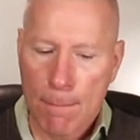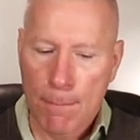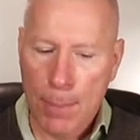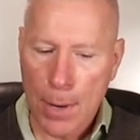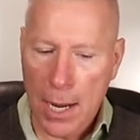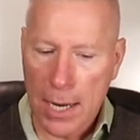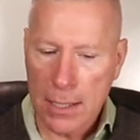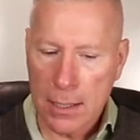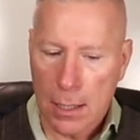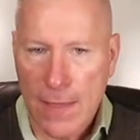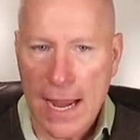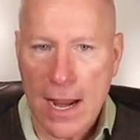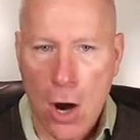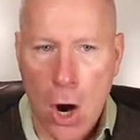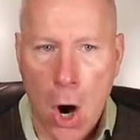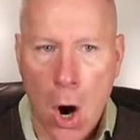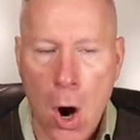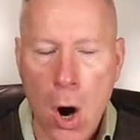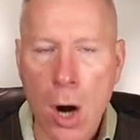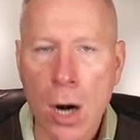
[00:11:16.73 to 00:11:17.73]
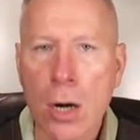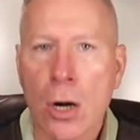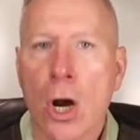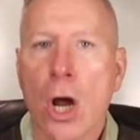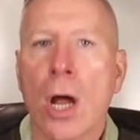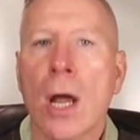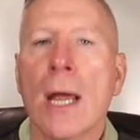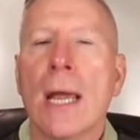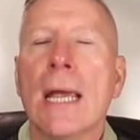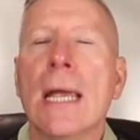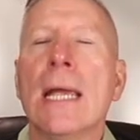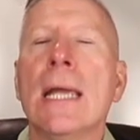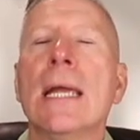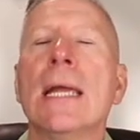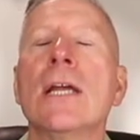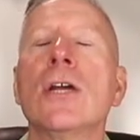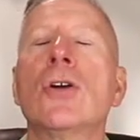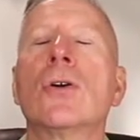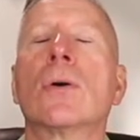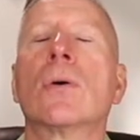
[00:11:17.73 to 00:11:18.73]
But they are
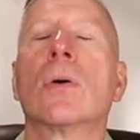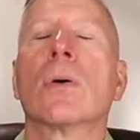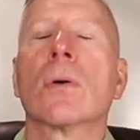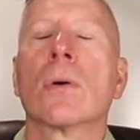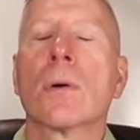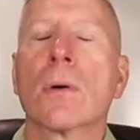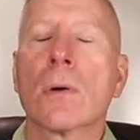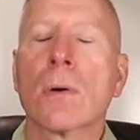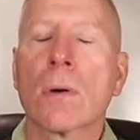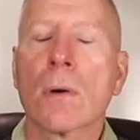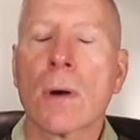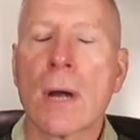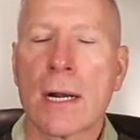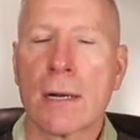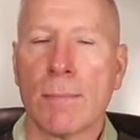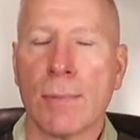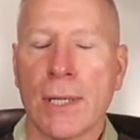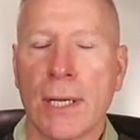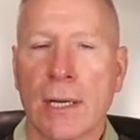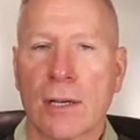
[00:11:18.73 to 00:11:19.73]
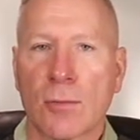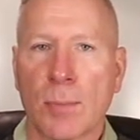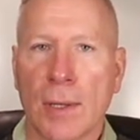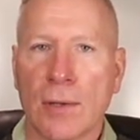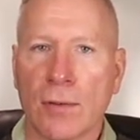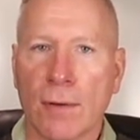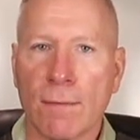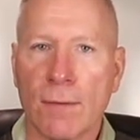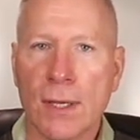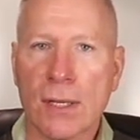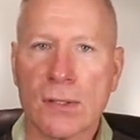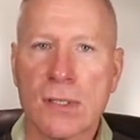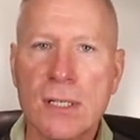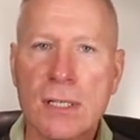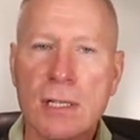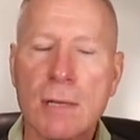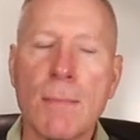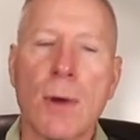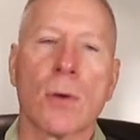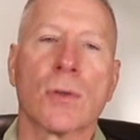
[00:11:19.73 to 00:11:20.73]
incredibly expensive. This
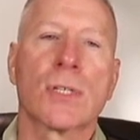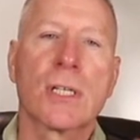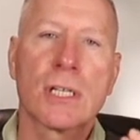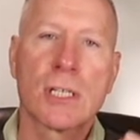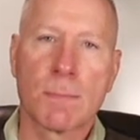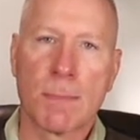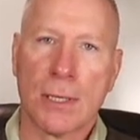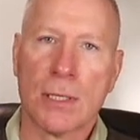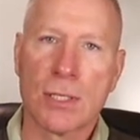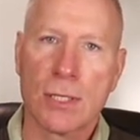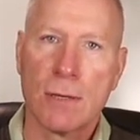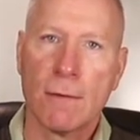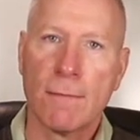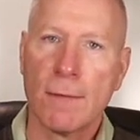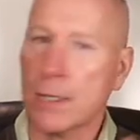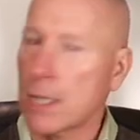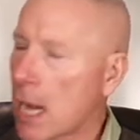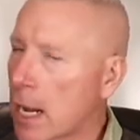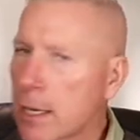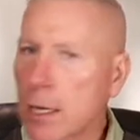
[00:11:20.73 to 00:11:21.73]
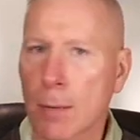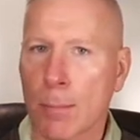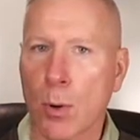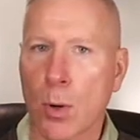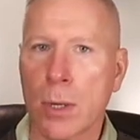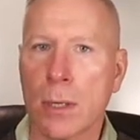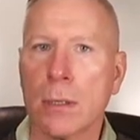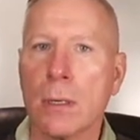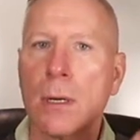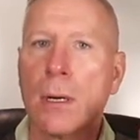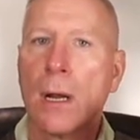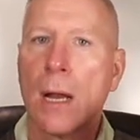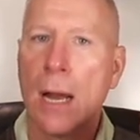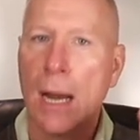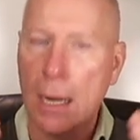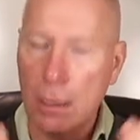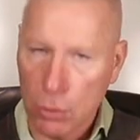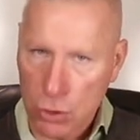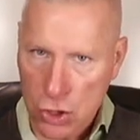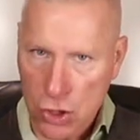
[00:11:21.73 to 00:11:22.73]
is the most expensive, not airborne,
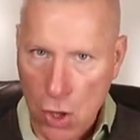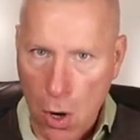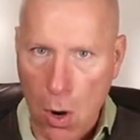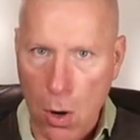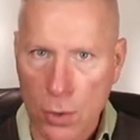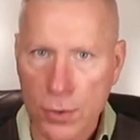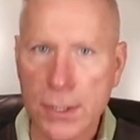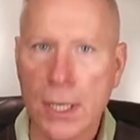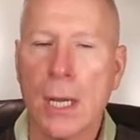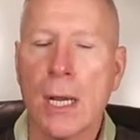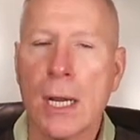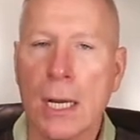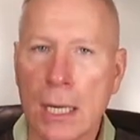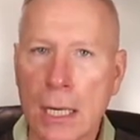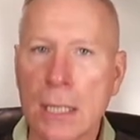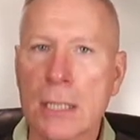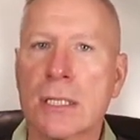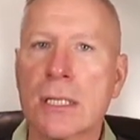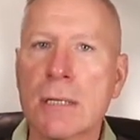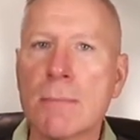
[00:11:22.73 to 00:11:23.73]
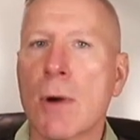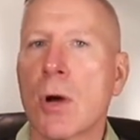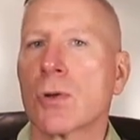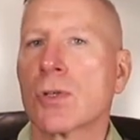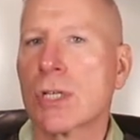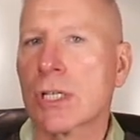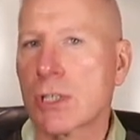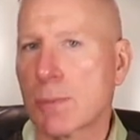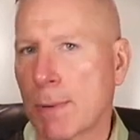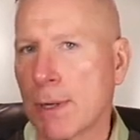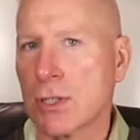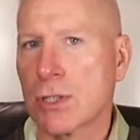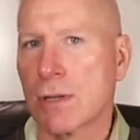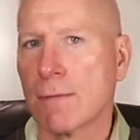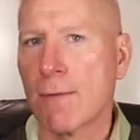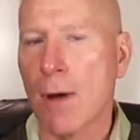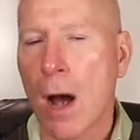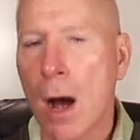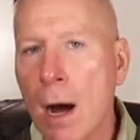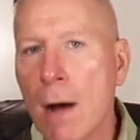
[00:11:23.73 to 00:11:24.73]
air assault is the most
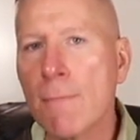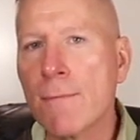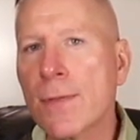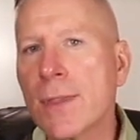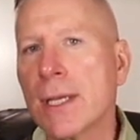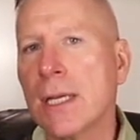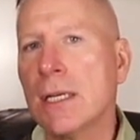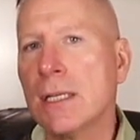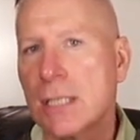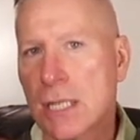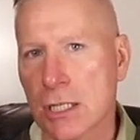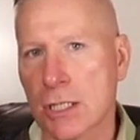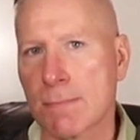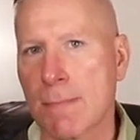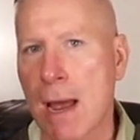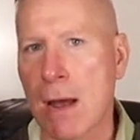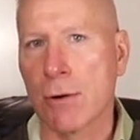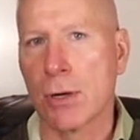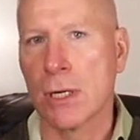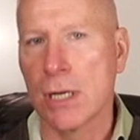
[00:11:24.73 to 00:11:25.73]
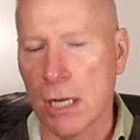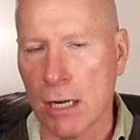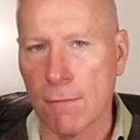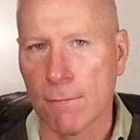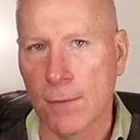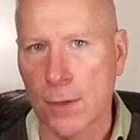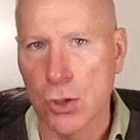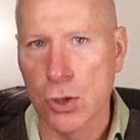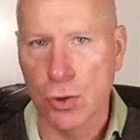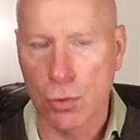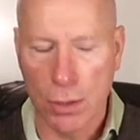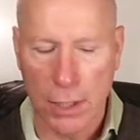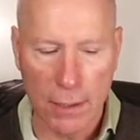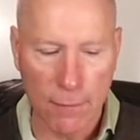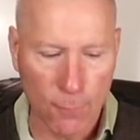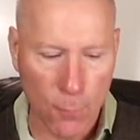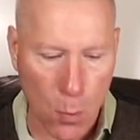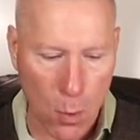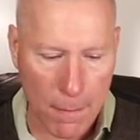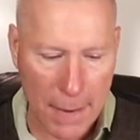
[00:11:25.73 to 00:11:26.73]
expensive of the dismounted infantry
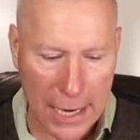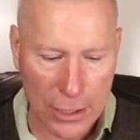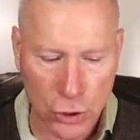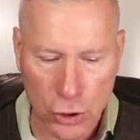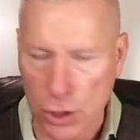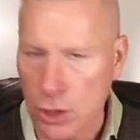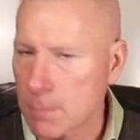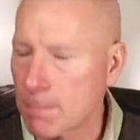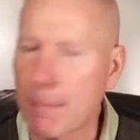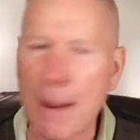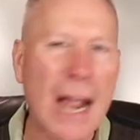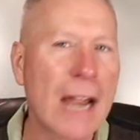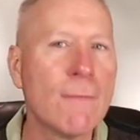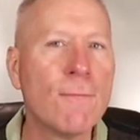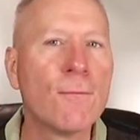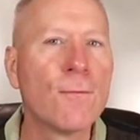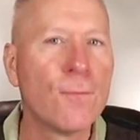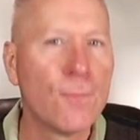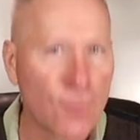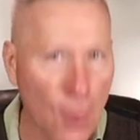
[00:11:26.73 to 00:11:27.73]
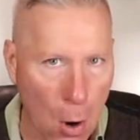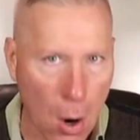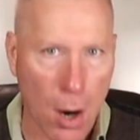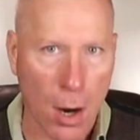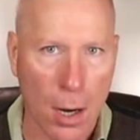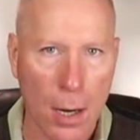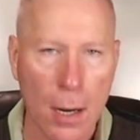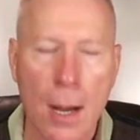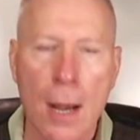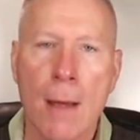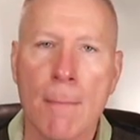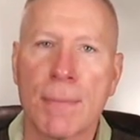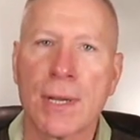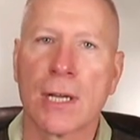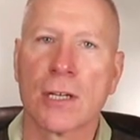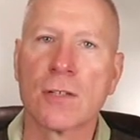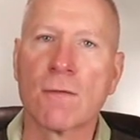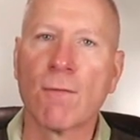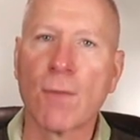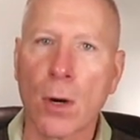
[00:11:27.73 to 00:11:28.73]
formations by far,
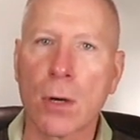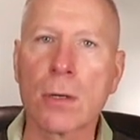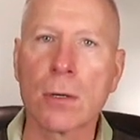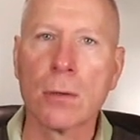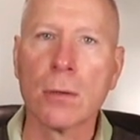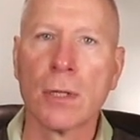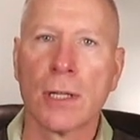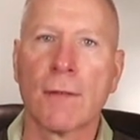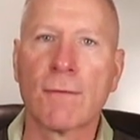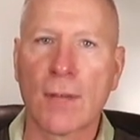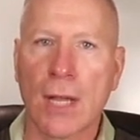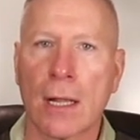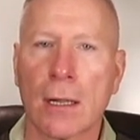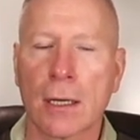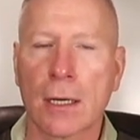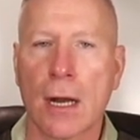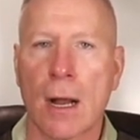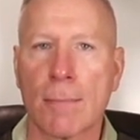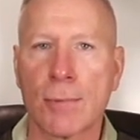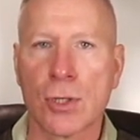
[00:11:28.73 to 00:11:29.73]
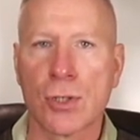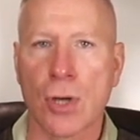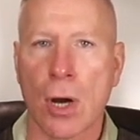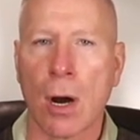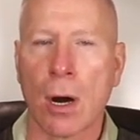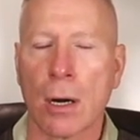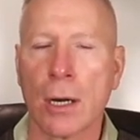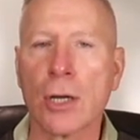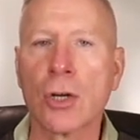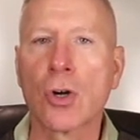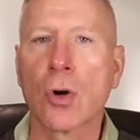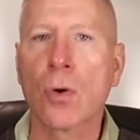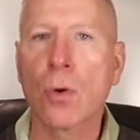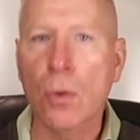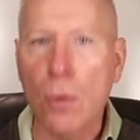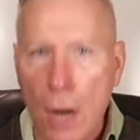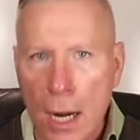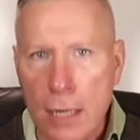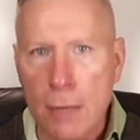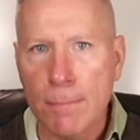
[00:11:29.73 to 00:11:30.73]
because vertical lift helicopters are
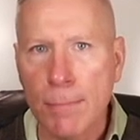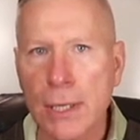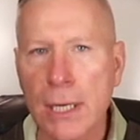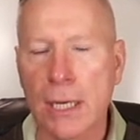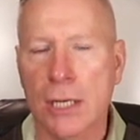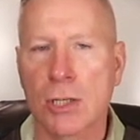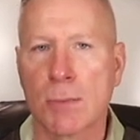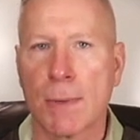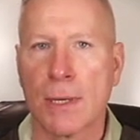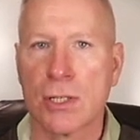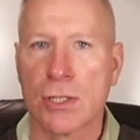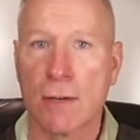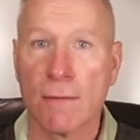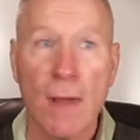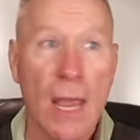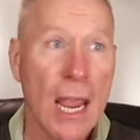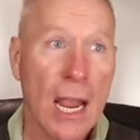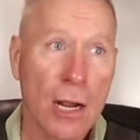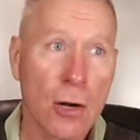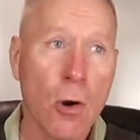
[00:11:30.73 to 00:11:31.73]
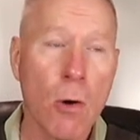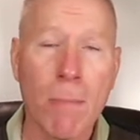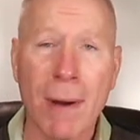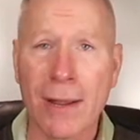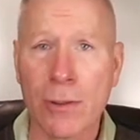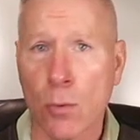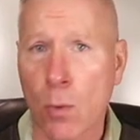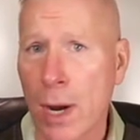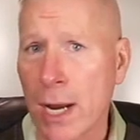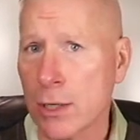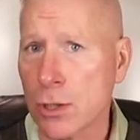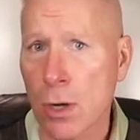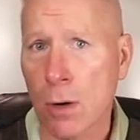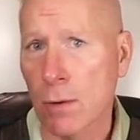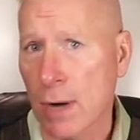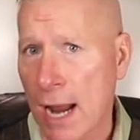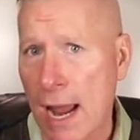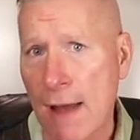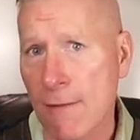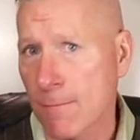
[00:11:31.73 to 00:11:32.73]
incredibly expensive. And oh, by the way,
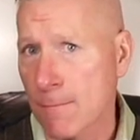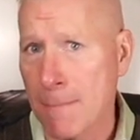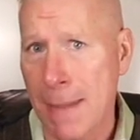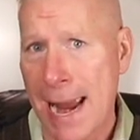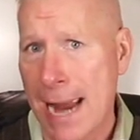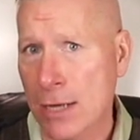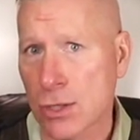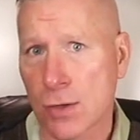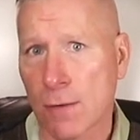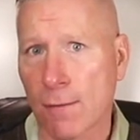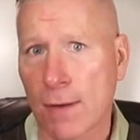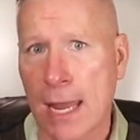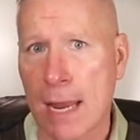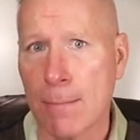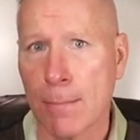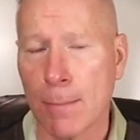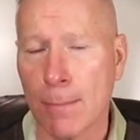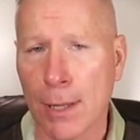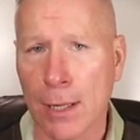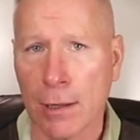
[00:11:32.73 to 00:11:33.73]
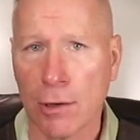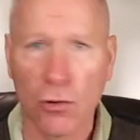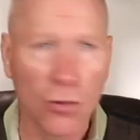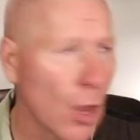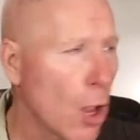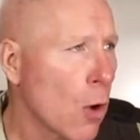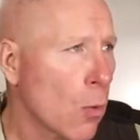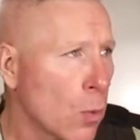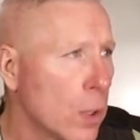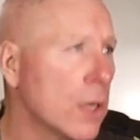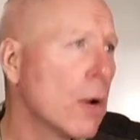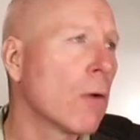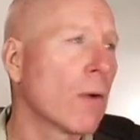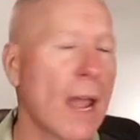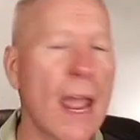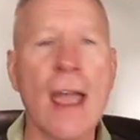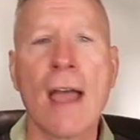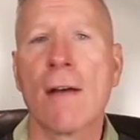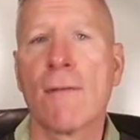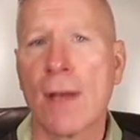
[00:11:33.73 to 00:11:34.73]
don't have massive capabilities. We don't
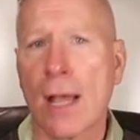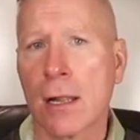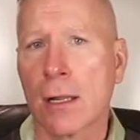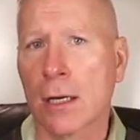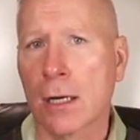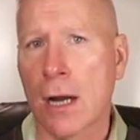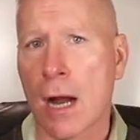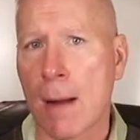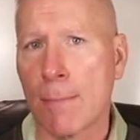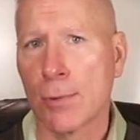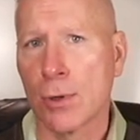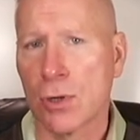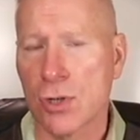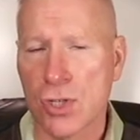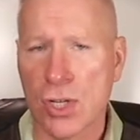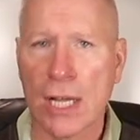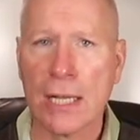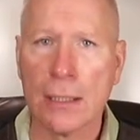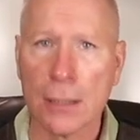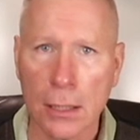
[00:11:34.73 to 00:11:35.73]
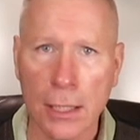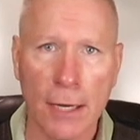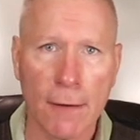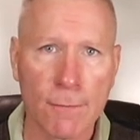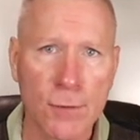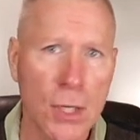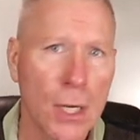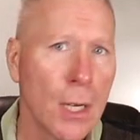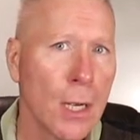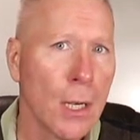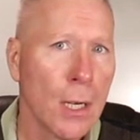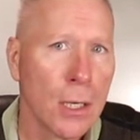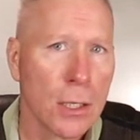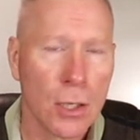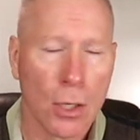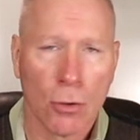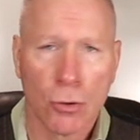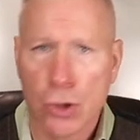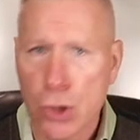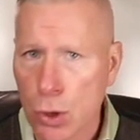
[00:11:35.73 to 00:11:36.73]
have helicopters that lift,
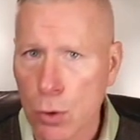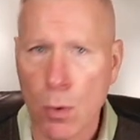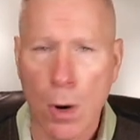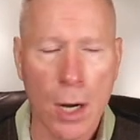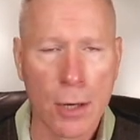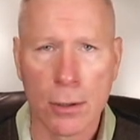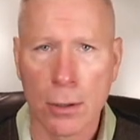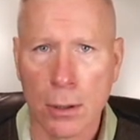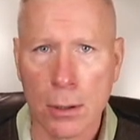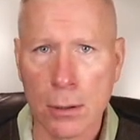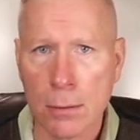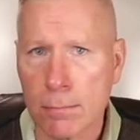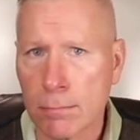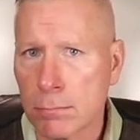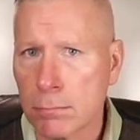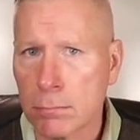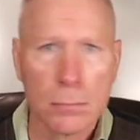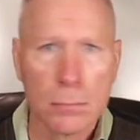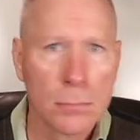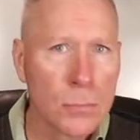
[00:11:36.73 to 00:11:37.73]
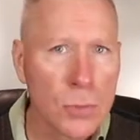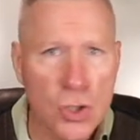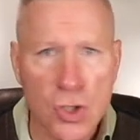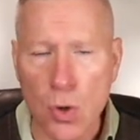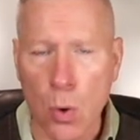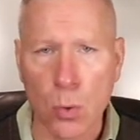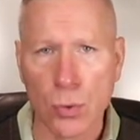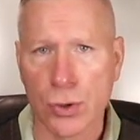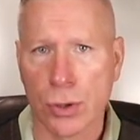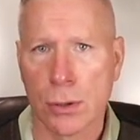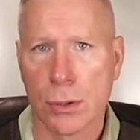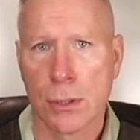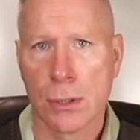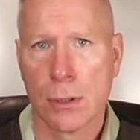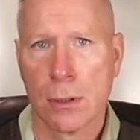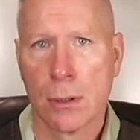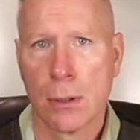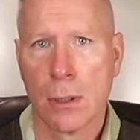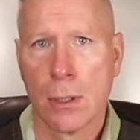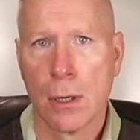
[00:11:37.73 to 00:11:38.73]
you know, 200 soldiers,
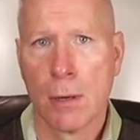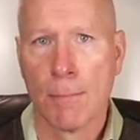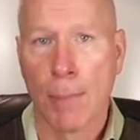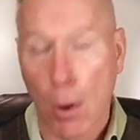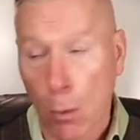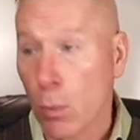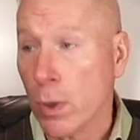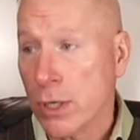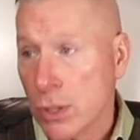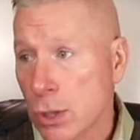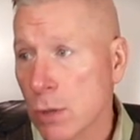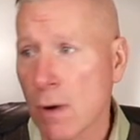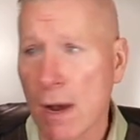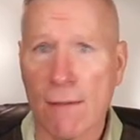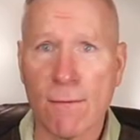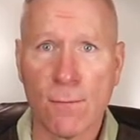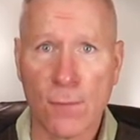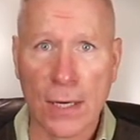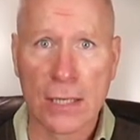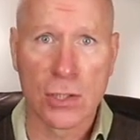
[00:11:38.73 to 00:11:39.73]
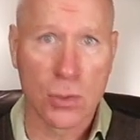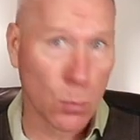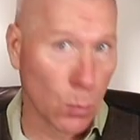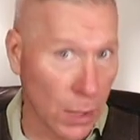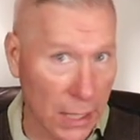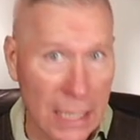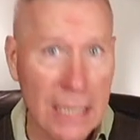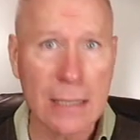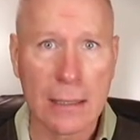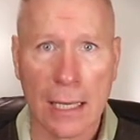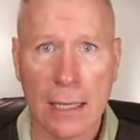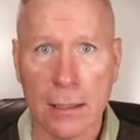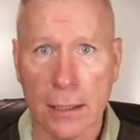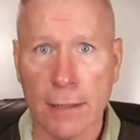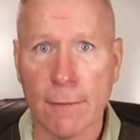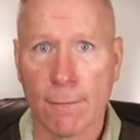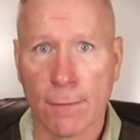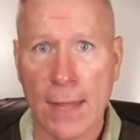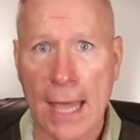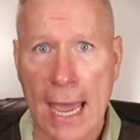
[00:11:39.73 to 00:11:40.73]
but we do have fixed wing that
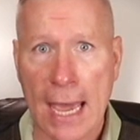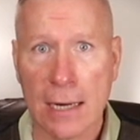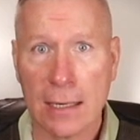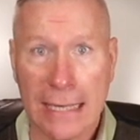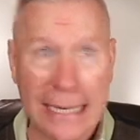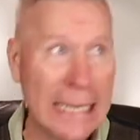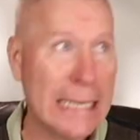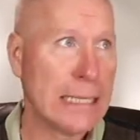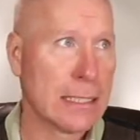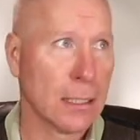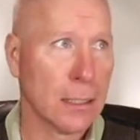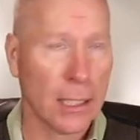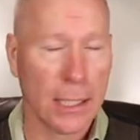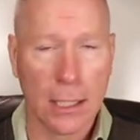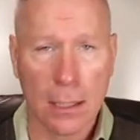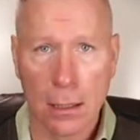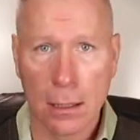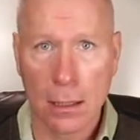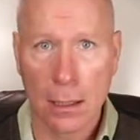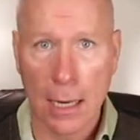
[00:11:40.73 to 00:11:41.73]
lift that easily.